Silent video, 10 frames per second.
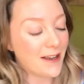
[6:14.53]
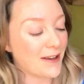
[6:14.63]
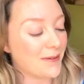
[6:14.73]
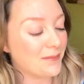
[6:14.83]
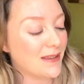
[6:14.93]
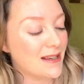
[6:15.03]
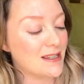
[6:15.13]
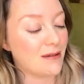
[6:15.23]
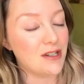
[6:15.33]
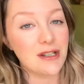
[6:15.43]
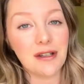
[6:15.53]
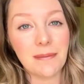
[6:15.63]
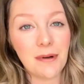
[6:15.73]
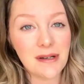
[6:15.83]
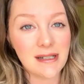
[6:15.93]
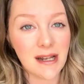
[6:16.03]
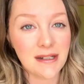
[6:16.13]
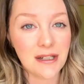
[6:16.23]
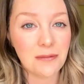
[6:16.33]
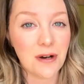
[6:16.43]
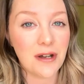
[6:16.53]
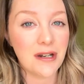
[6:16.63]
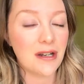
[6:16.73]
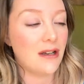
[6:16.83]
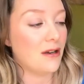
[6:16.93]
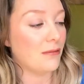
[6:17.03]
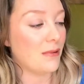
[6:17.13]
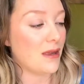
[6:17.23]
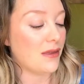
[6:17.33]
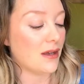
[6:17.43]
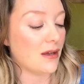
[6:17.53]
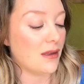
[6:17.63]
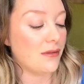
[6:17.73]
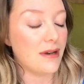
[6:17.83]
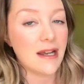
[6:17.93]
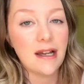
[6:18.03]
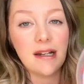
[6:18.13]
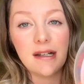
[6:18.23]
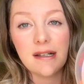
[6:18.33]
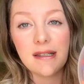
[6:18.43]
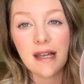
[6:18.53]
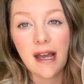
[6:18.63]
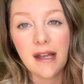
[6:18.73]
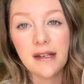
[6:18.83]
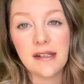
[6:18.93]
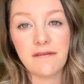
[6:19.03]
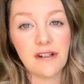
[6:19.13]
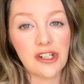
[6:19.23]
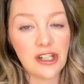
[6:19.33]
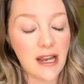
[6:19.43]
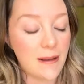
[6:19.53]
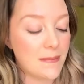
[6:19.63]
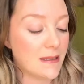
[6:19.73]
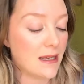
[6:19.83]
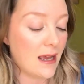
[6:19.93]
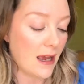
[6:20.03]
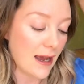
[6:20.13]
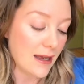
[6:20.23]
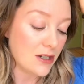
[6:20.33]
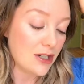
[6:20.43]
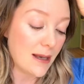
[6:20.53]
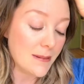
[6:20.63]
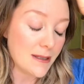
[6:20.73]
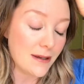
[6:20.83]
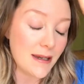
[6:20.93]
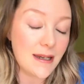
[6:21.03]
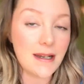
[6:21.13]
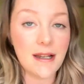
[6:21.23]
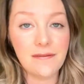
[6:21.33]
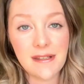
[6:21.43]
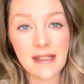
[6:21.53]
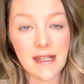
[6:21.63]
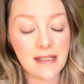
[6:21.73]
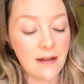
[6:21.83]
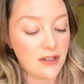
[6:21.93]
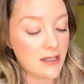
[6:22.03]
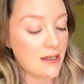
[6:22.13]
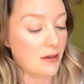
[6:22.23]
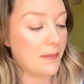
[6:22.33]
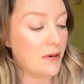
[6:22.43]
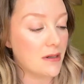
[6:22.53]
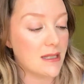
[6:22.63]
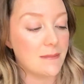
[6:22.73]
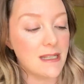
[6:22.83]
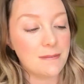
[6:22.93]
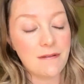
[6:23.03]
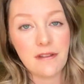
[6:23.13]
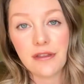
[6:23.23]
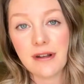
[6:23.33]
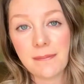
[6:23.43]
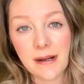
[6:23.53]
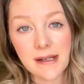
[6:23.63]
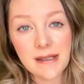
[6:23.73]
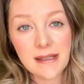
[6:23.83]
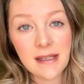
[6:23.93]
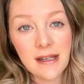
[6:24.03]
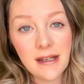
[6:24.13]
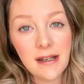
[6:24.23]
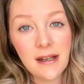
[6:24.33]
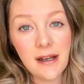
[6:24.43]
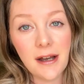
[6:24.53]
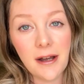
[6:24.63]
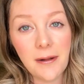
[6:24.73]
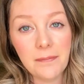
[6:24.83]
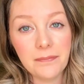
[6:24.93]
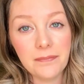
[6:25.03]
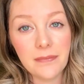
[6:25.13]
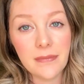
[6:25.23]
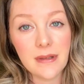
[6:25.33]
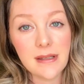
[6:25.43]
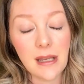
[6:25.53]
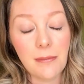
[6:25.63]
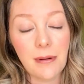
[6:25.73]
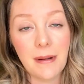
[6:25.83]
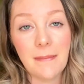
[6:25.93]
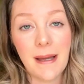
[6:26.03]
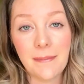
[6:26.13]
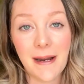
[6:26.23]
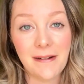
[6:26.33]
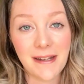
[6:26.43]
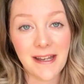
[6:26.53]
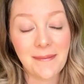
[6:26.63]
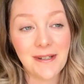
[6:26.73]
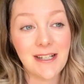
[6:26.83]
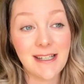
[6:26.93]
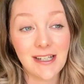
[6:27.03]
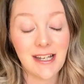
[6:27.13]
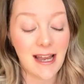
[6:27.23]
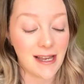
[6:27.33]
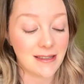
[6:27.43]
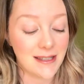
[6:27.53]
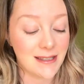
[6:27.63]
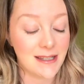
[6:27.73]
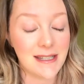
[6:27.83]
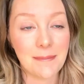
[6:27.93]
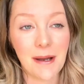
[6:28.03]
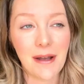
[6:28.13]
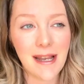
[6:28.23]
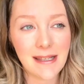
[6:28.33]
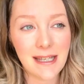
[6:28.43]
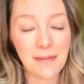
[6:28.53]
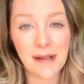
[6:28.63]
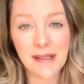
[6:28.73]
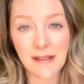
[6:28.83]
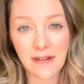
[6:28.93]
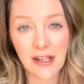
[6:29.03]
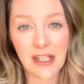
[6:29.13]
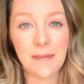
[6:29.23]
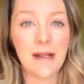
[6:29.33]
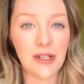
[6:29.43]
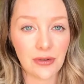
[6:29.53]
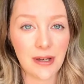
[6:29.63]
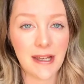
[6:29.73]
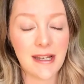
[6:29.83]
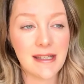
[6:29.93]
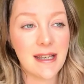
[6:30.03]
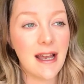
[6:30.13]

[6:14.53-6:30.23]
So I just got the bog standard one with 3 colours and different shapes, and she absolutely loves this. I've just seen on the box it's meant to be for 3+. So I'm probably a bad parent here, but she's actually had this since about 18 months of age. She's been enjoying it,